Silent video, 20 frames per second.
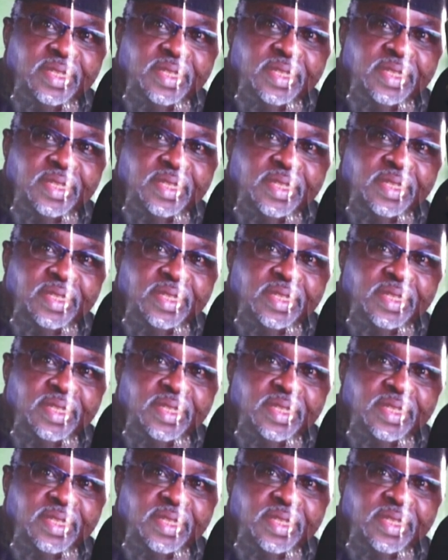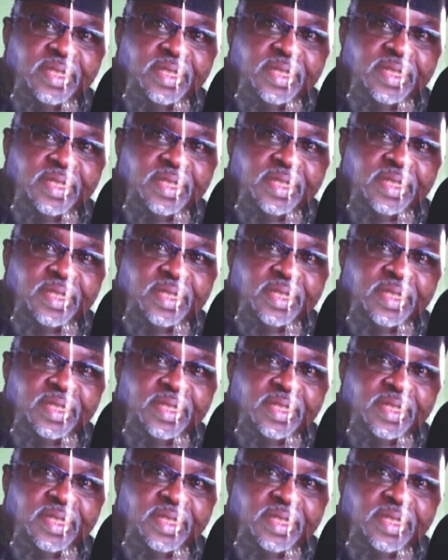
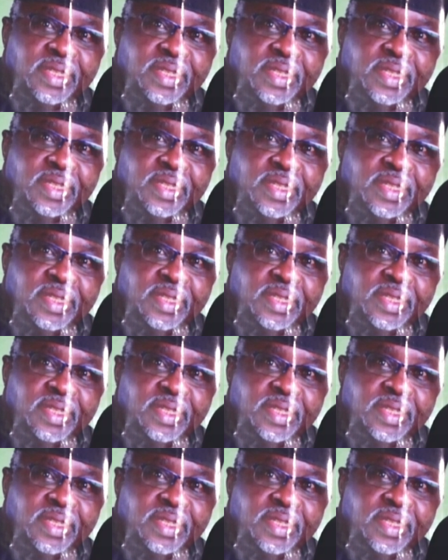This person isn't speaking.